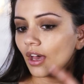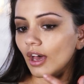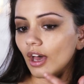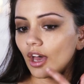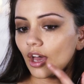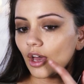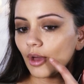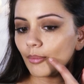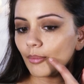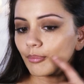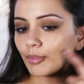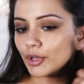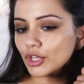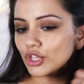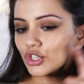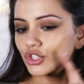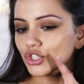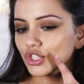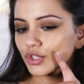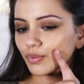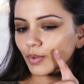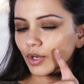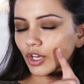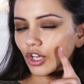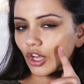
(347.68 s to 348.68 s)
Um, but you
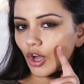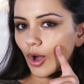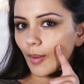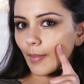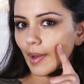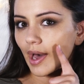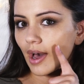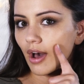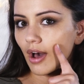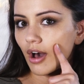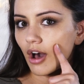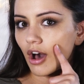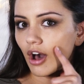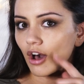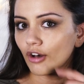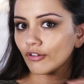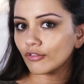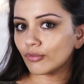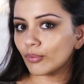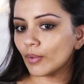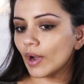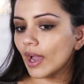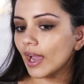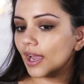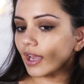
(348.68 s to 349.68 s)
just want to go about
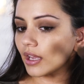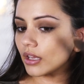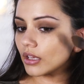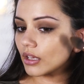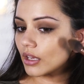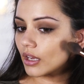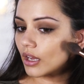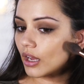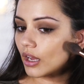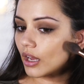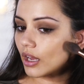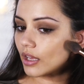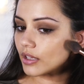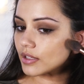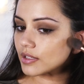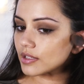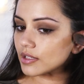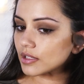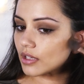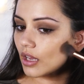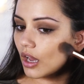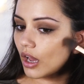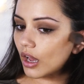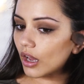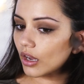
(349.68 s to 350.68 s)
halfway and
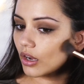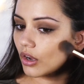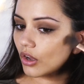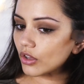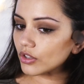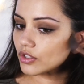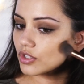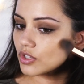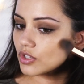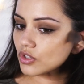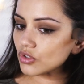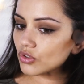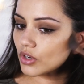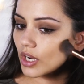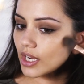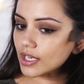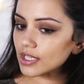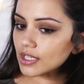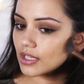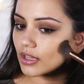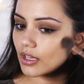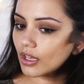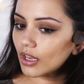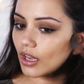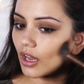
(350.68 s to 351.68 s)
start concentrating the